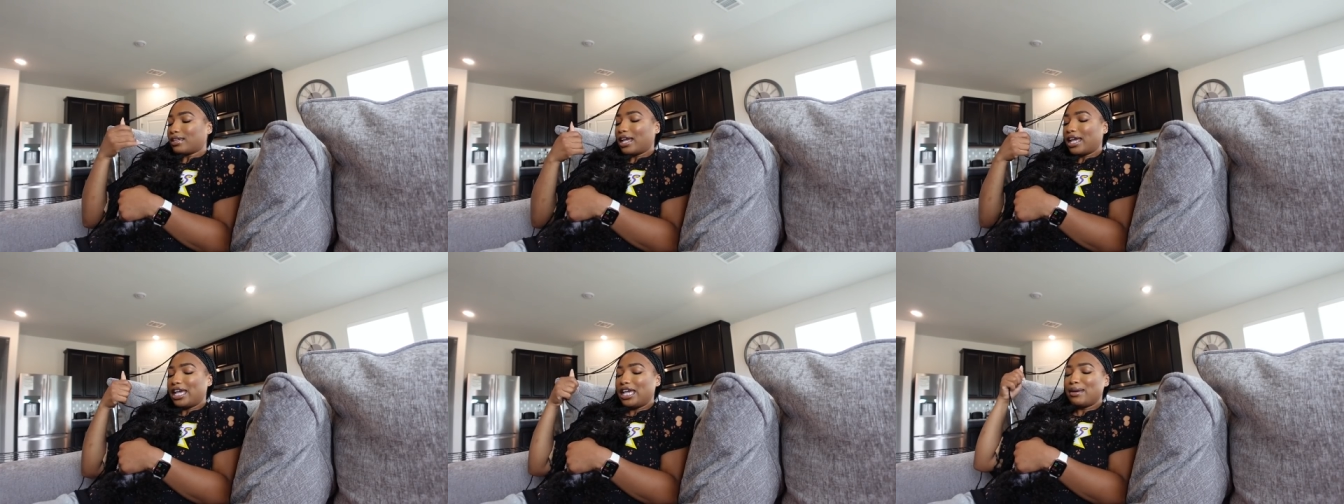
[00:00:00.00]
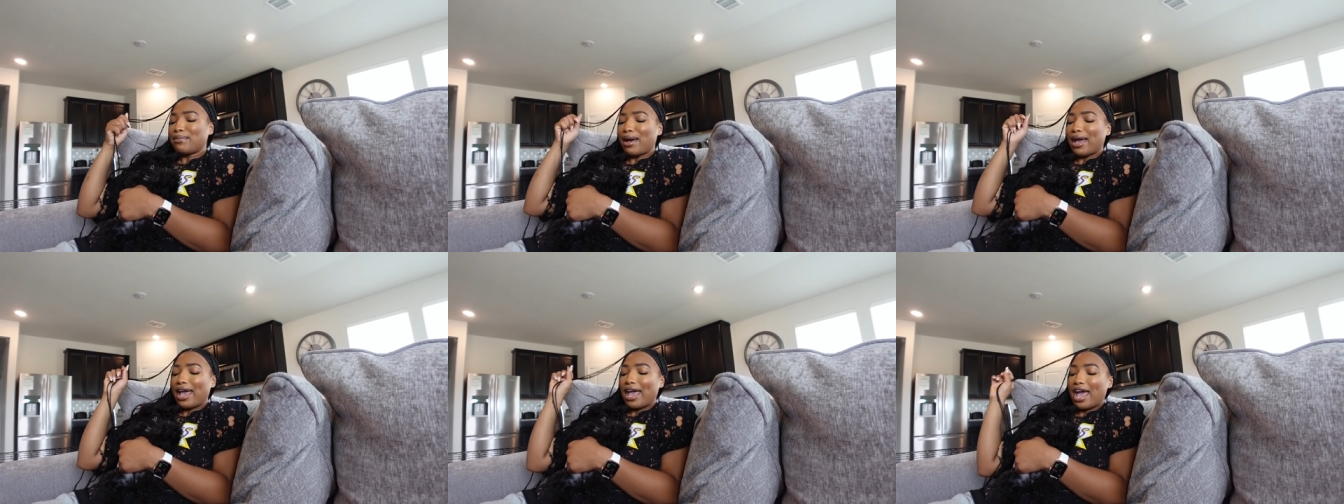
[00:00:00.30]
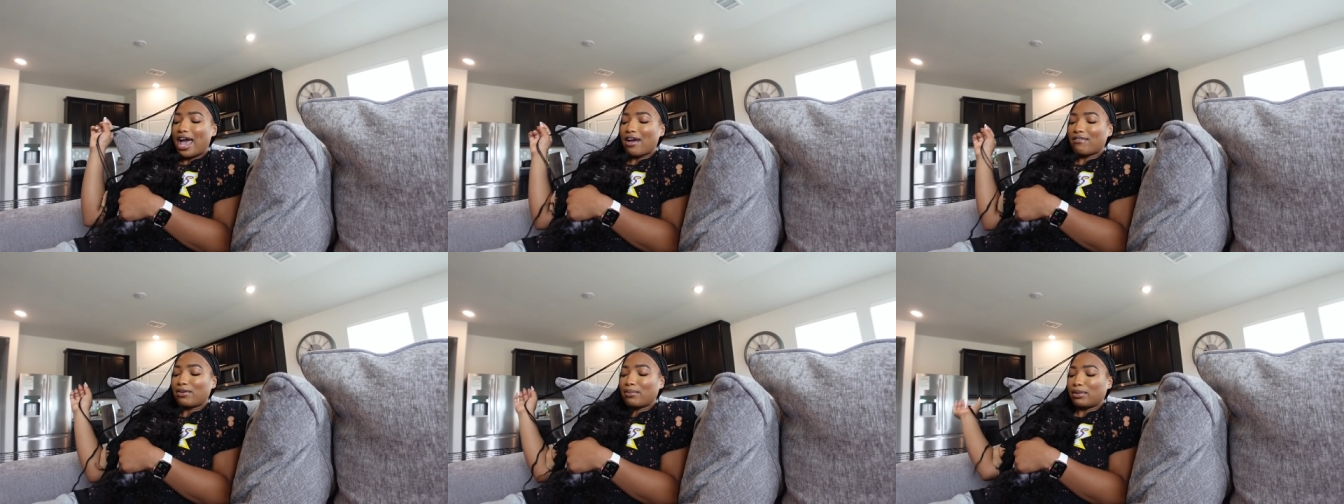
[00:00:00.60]
he might
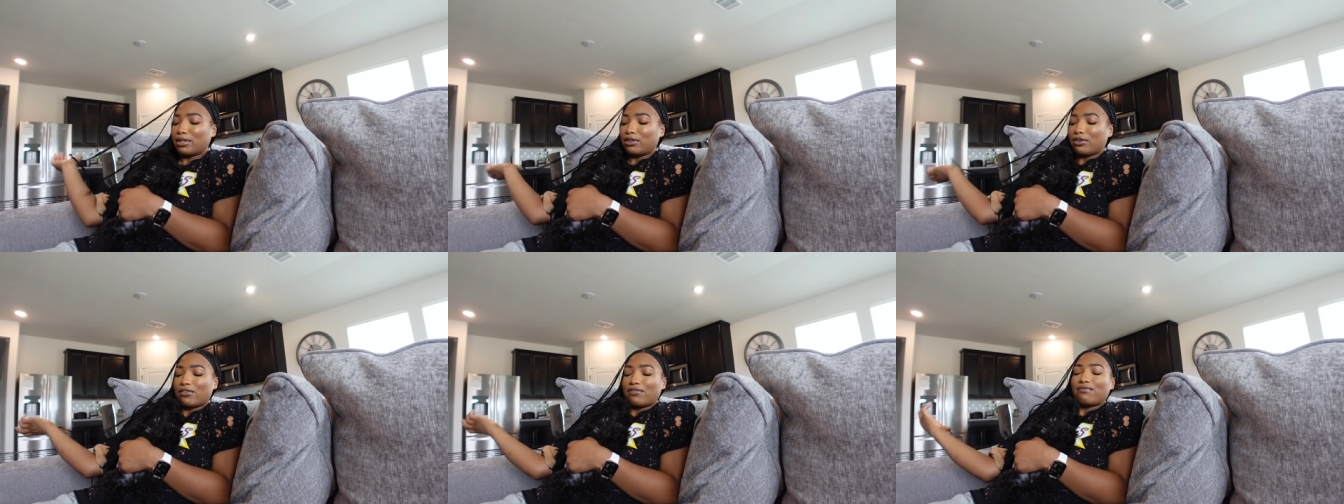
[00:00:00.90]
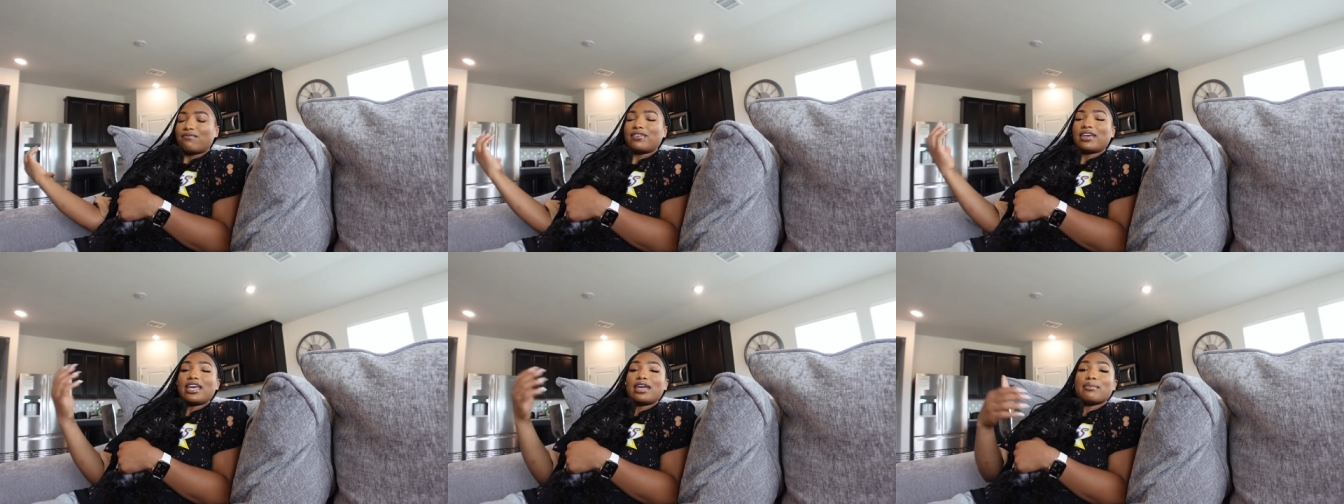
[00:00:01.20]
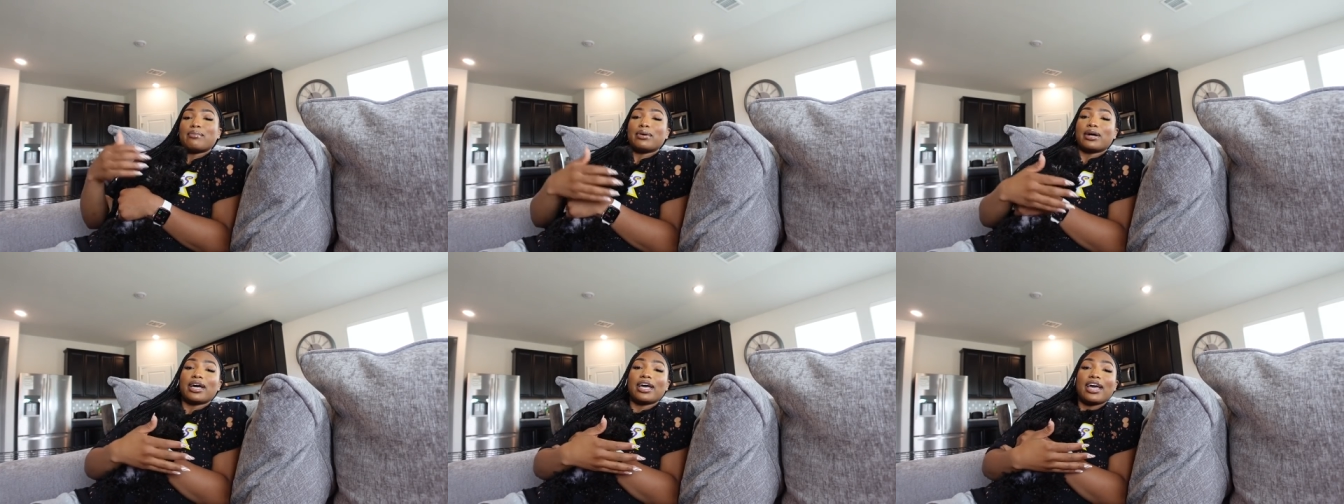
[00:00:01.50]
have him a little
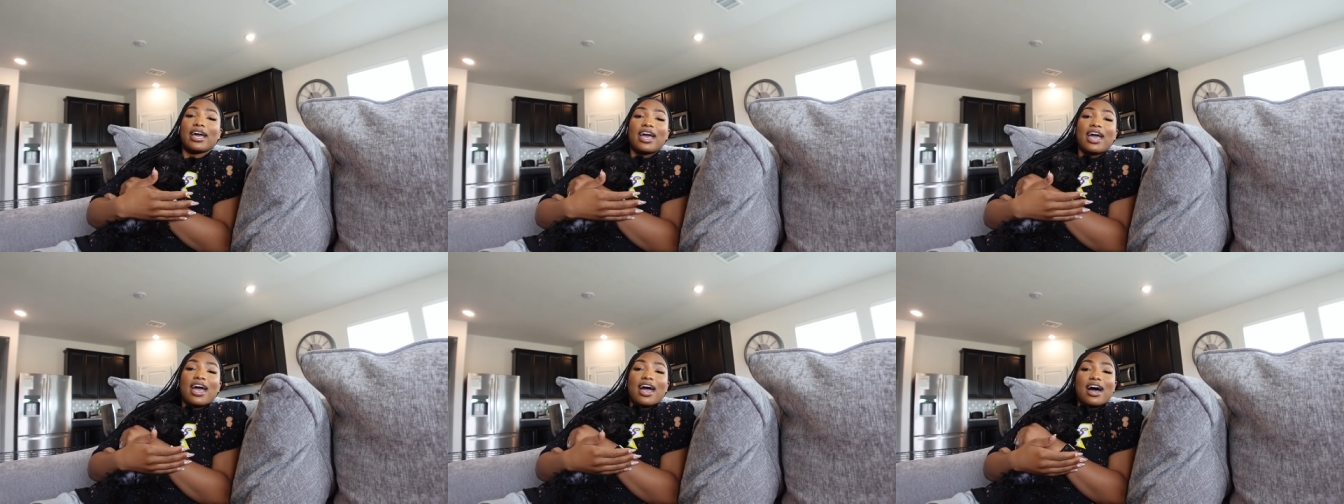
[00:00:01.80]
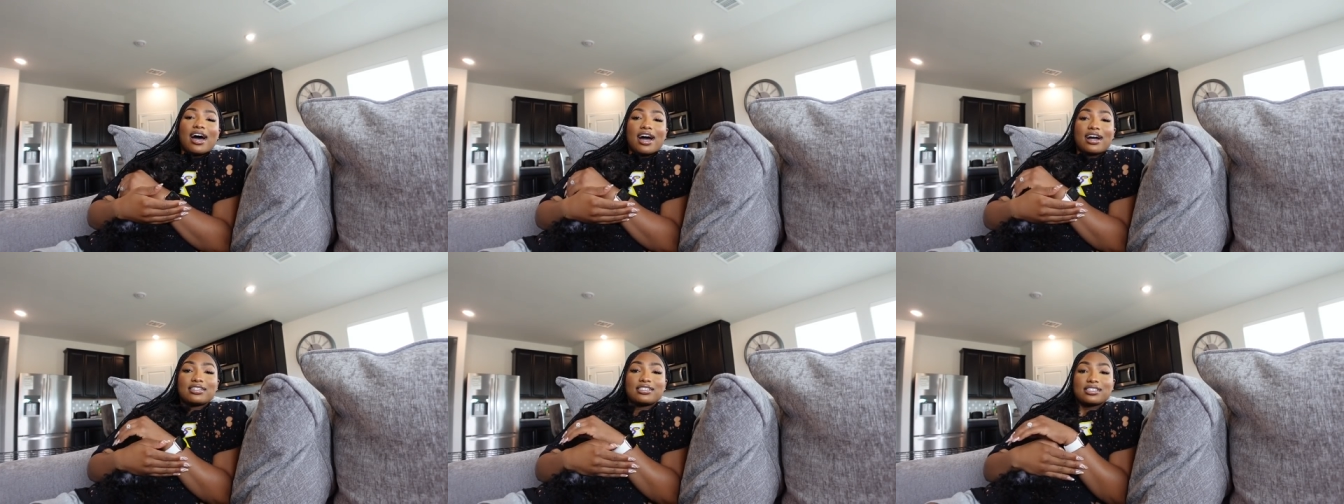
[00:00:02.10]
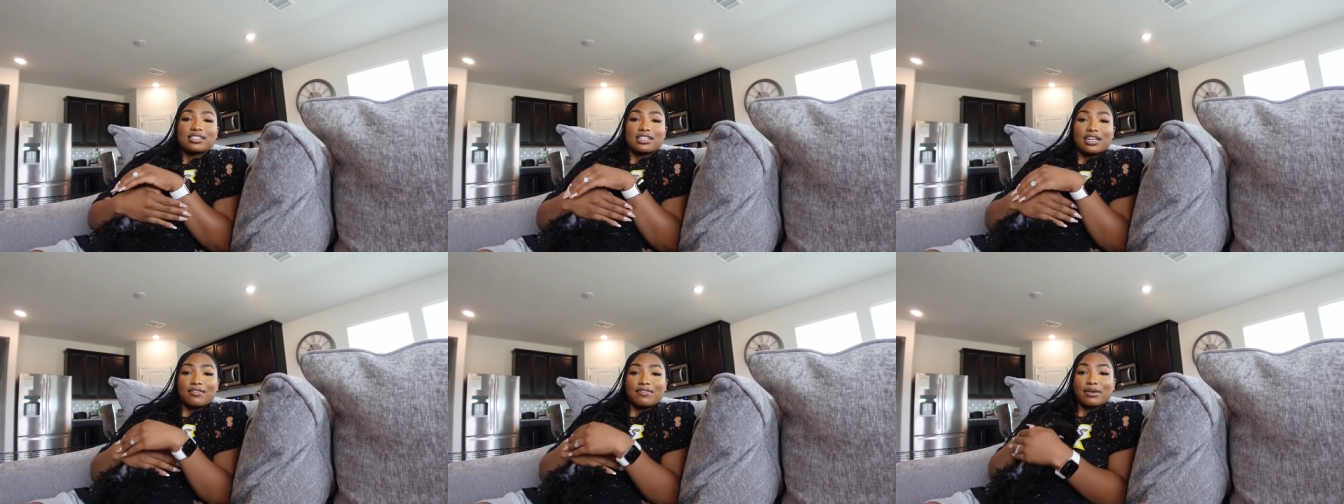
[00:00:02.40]
fit, but I
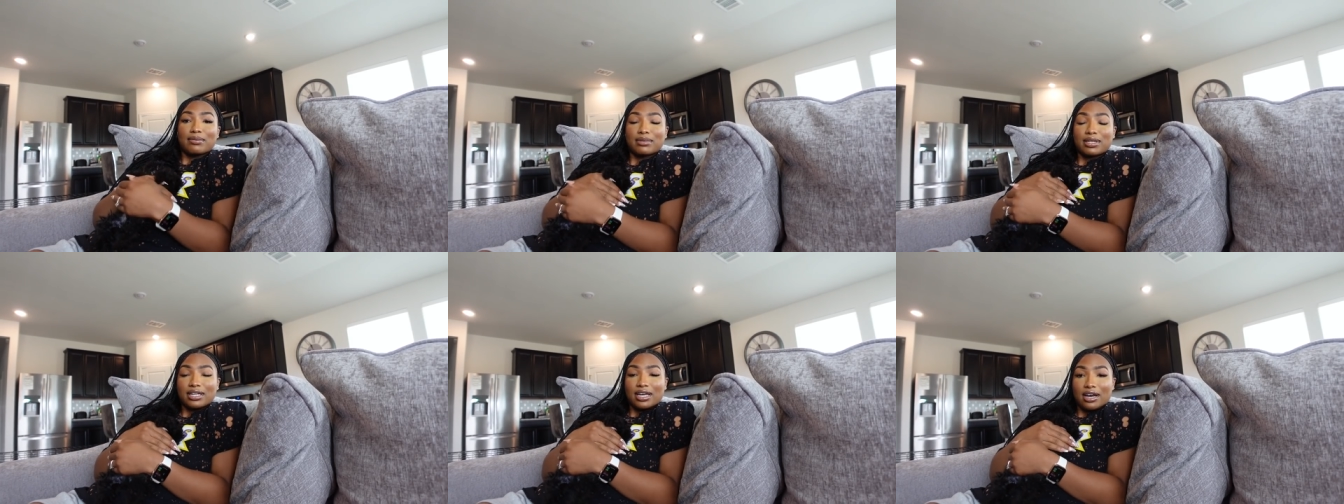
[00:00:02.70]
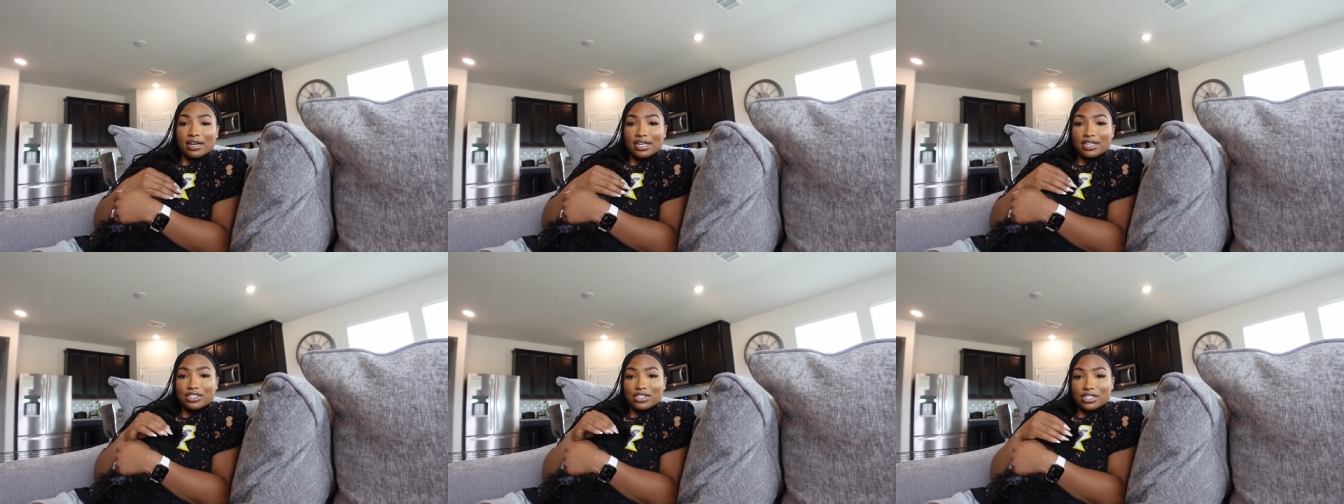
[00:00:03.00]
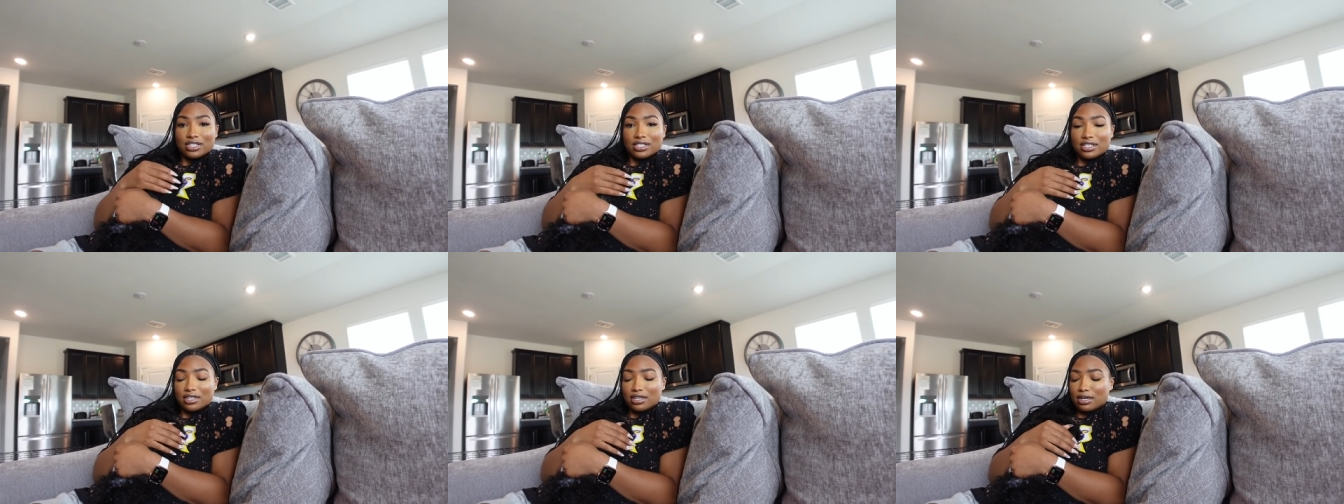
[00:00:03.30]
just love him. Look how he
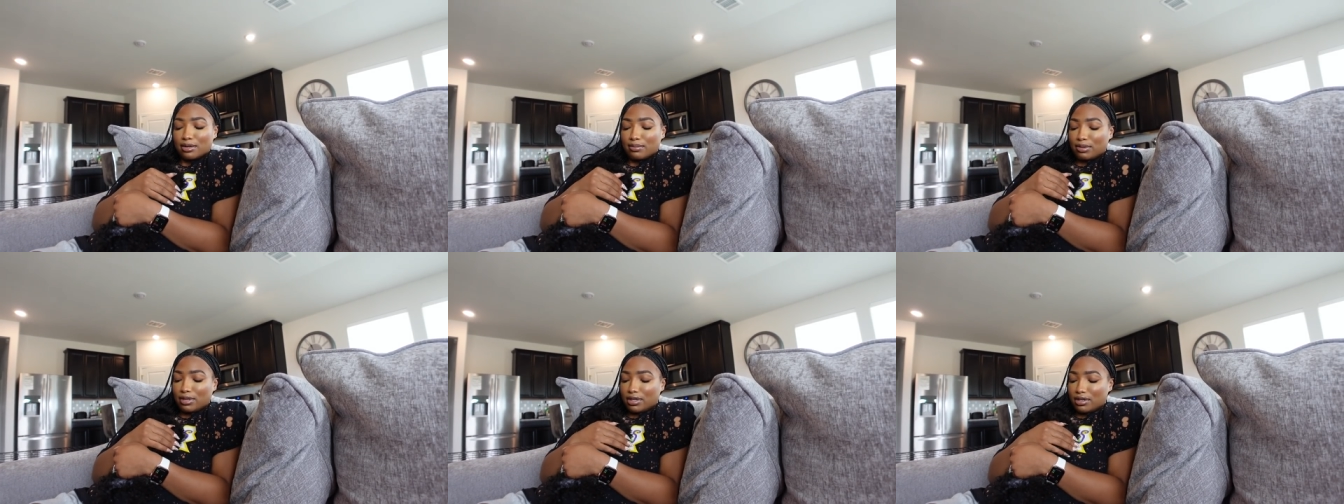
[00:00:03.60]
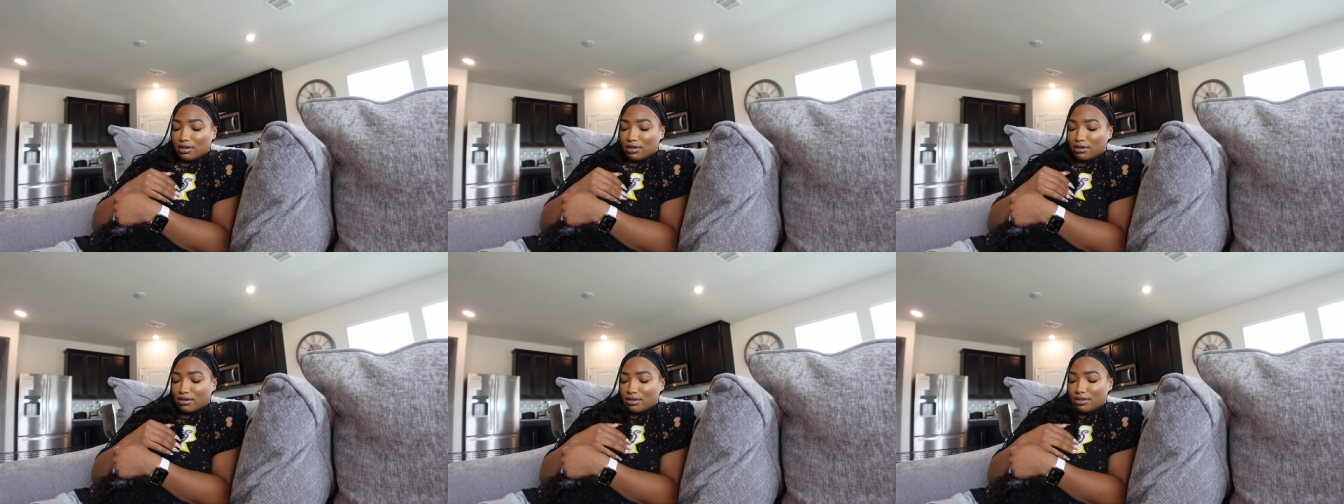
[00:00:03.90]
just sitting up here.